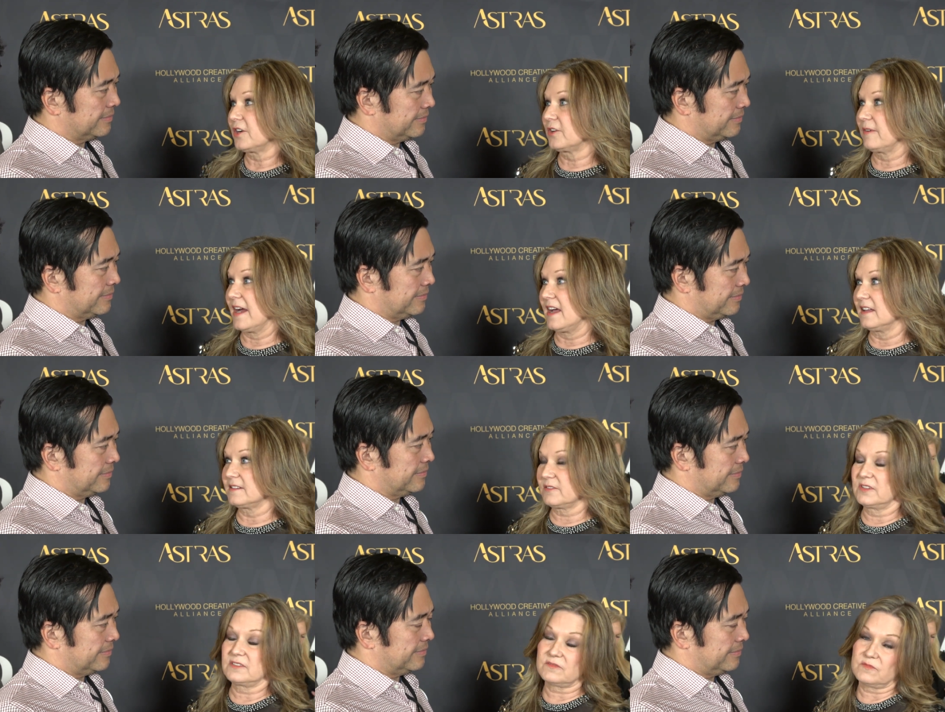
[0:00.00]
Speaker 1: go around.
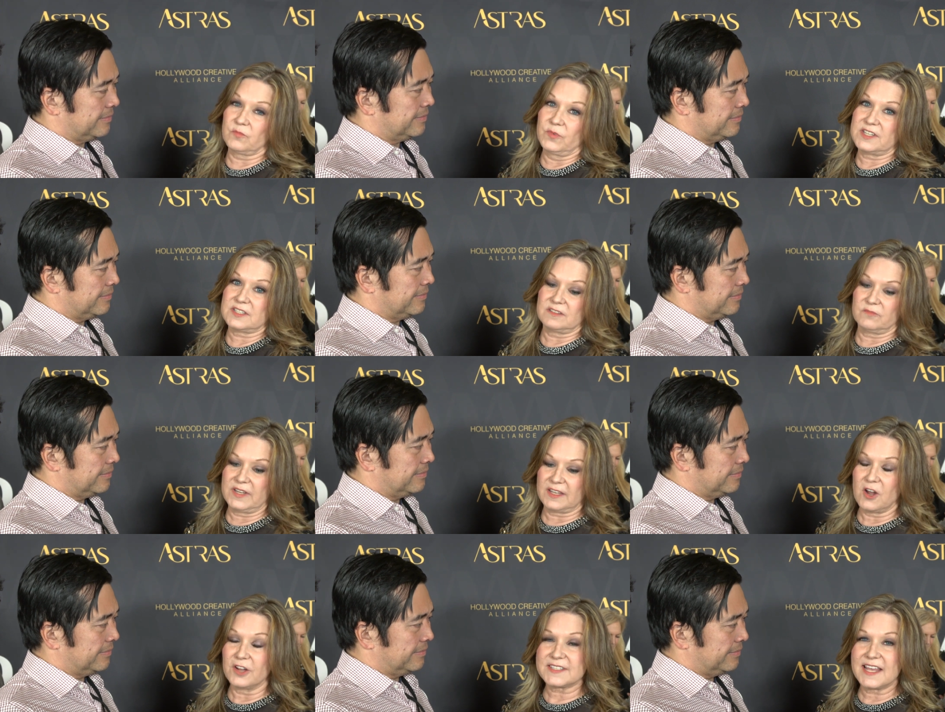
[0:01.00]
And we should, we
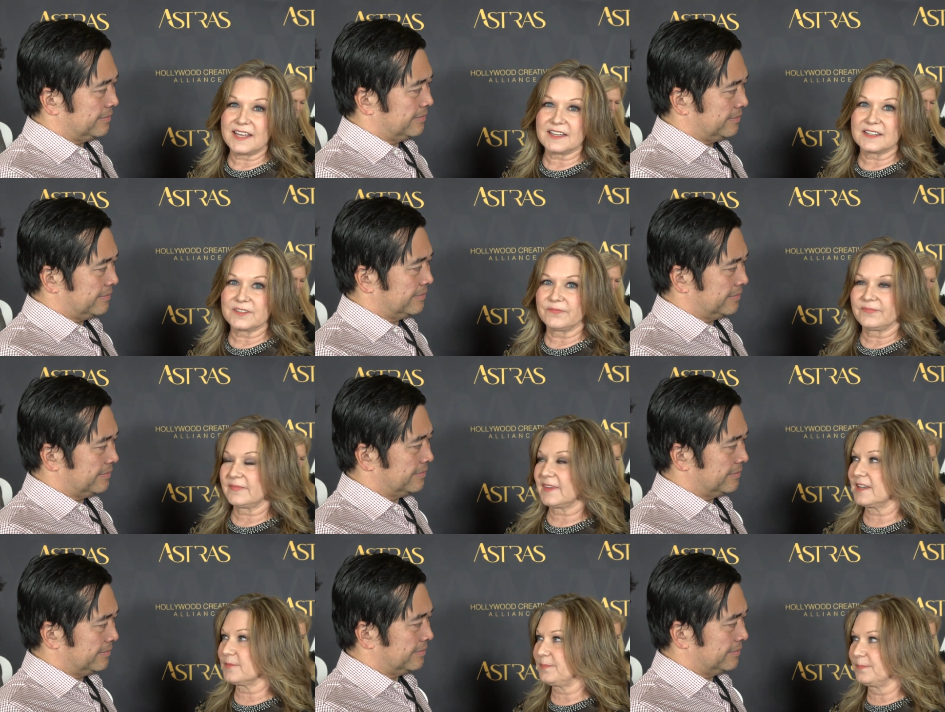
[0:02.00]
can all take a,
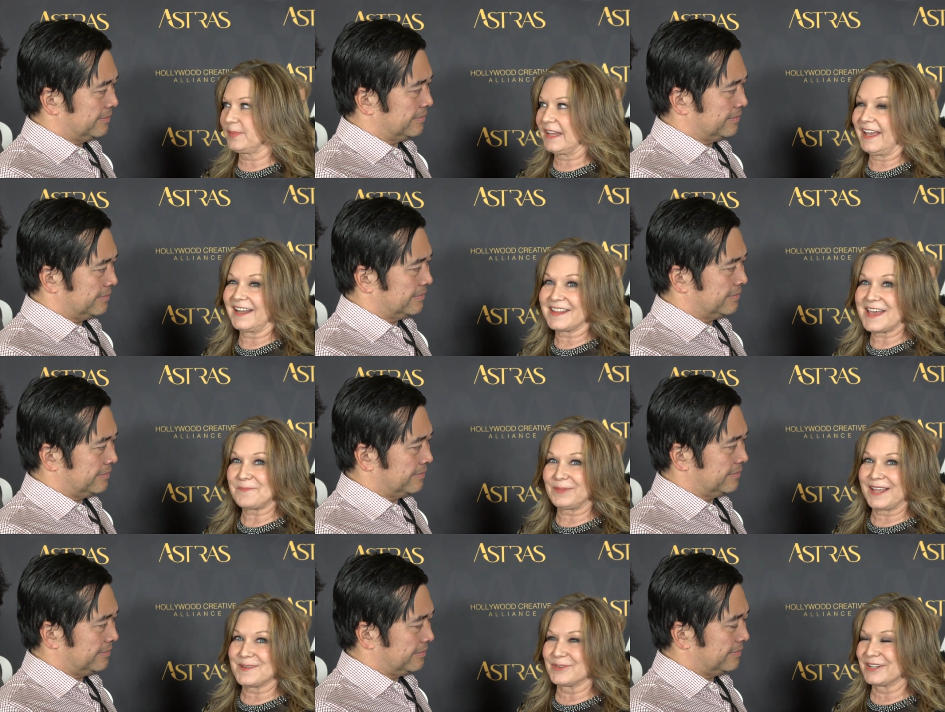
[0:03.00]
a play out of that
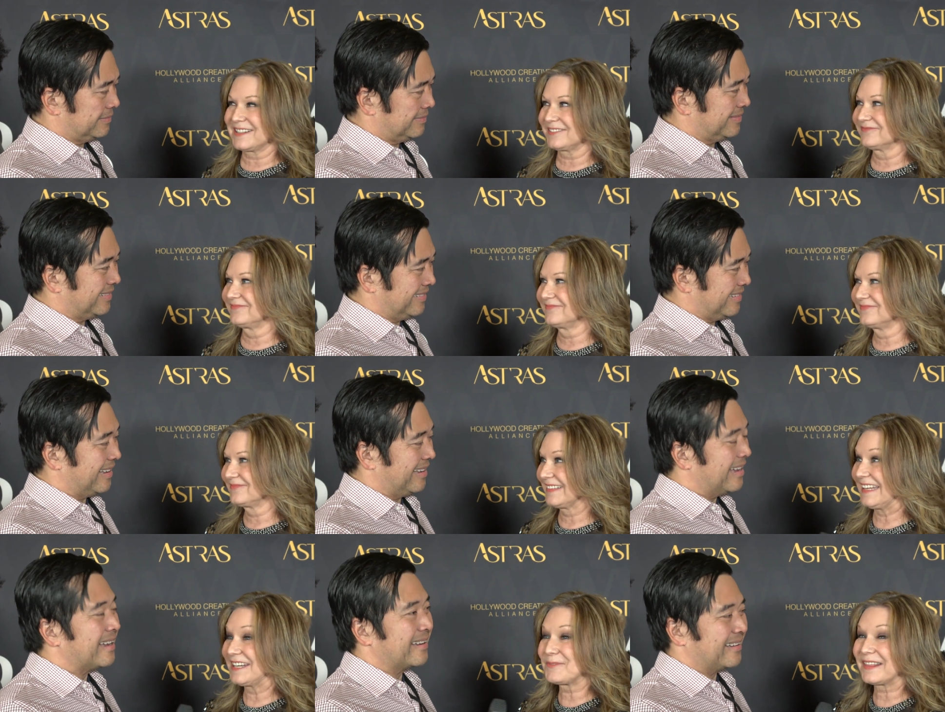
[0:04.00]
playbook.
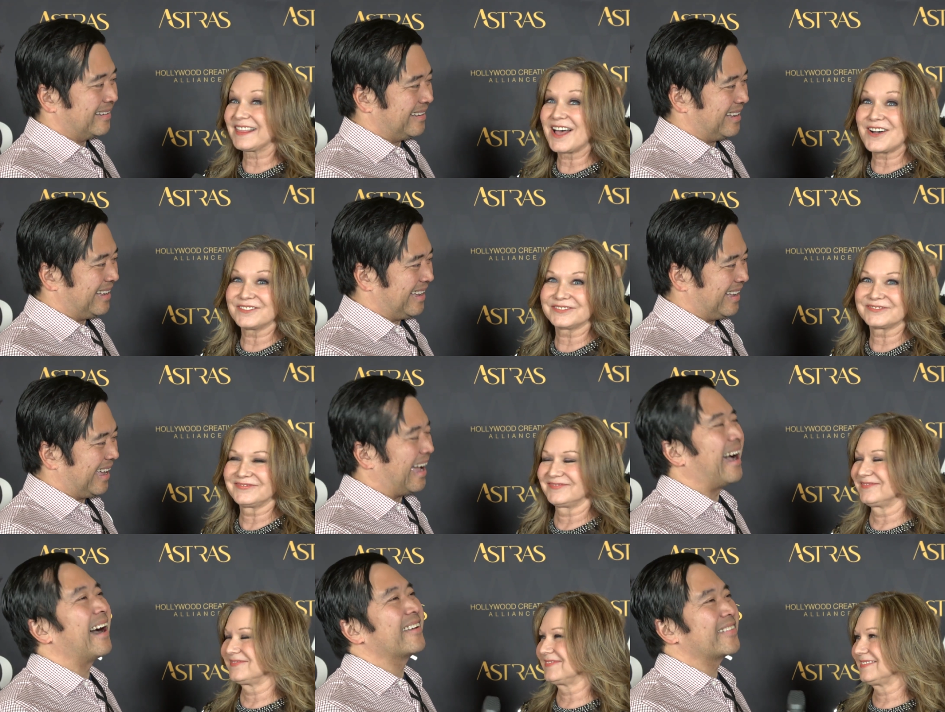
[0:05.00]
Lead with love.
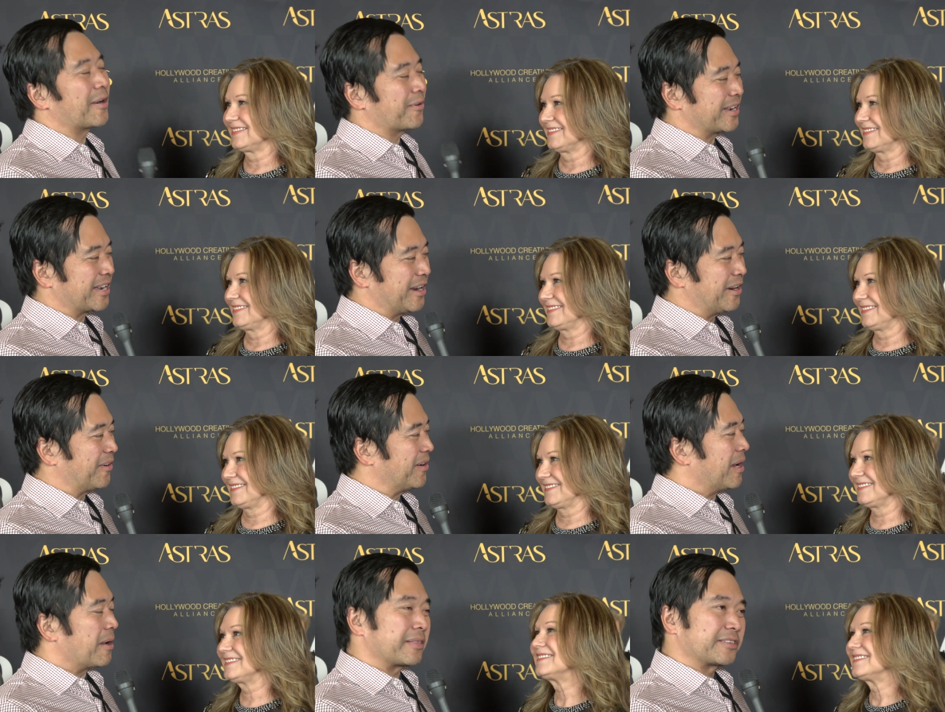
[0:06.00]
Speaker 2: Ah, there we go.
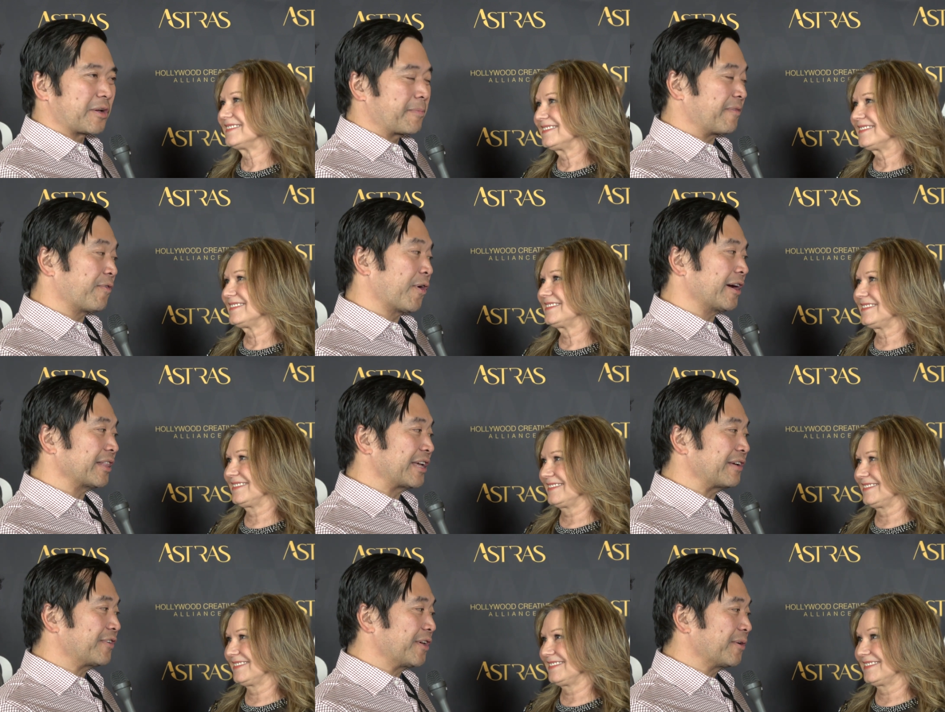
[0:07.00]
So before I
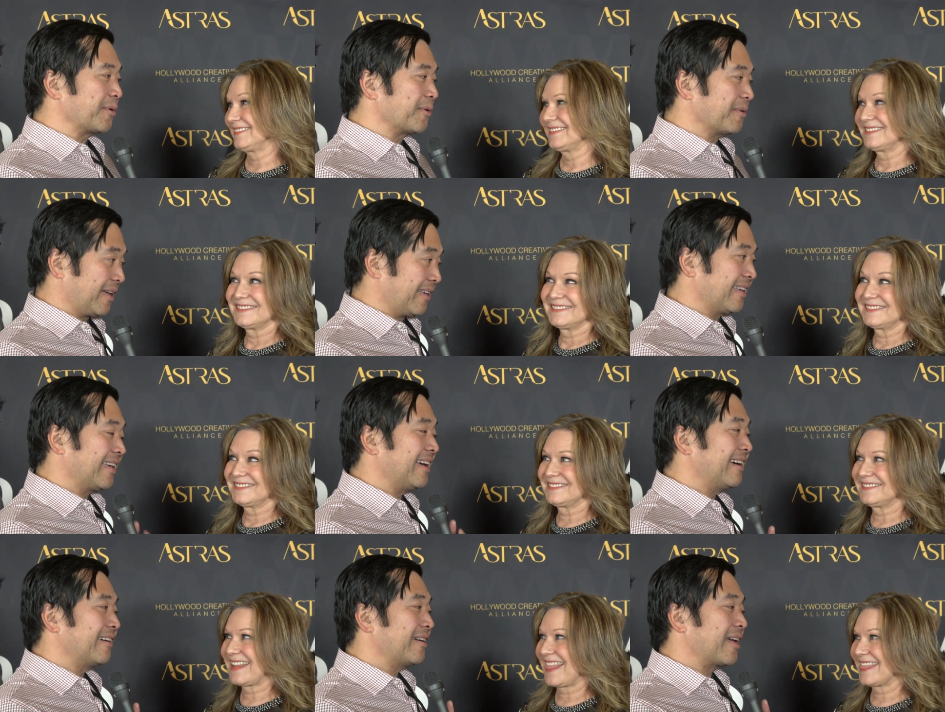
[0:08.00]
leave you,
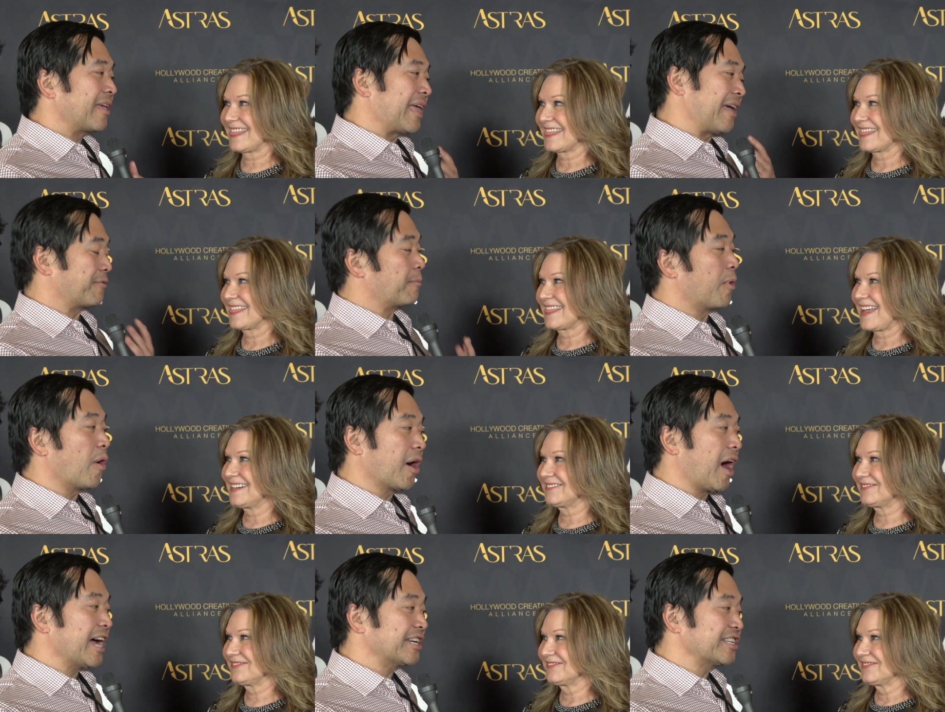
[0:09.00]
if more
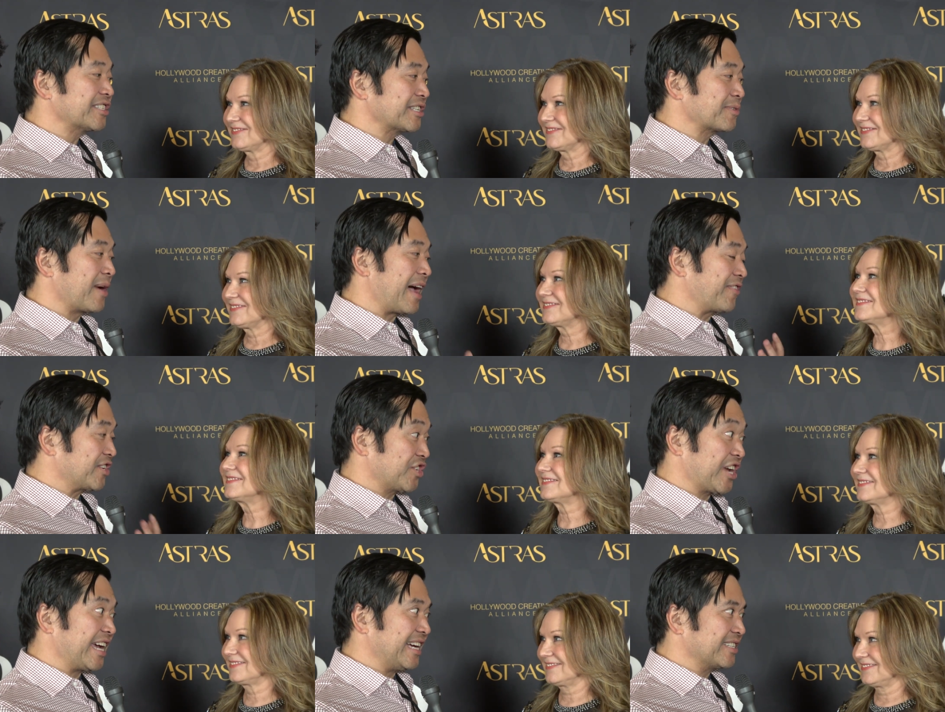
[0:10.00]
audiences will have a
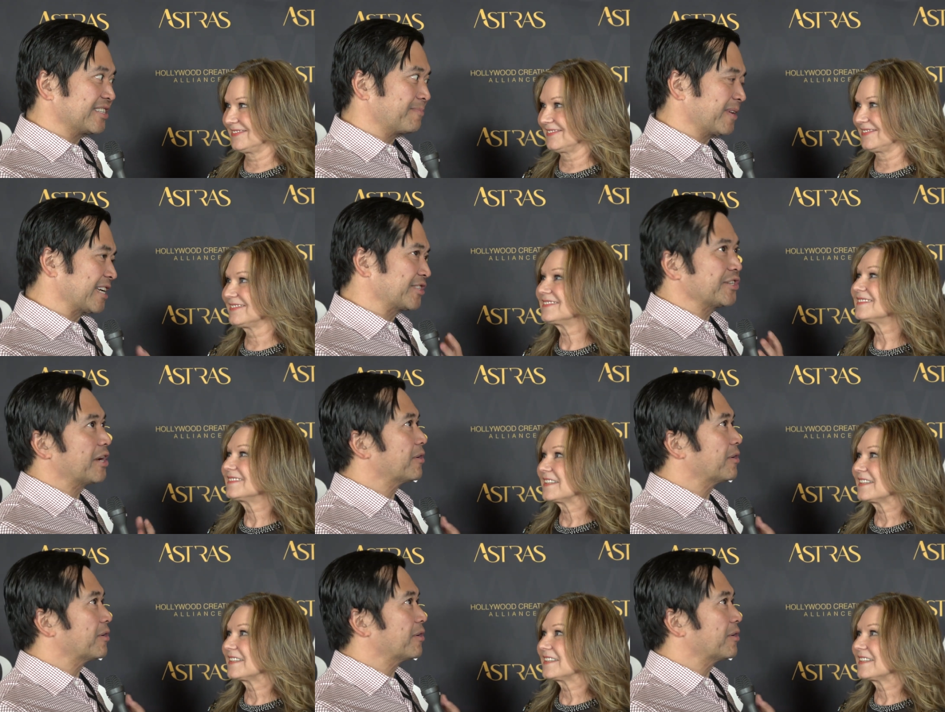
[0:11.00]
chance, because, you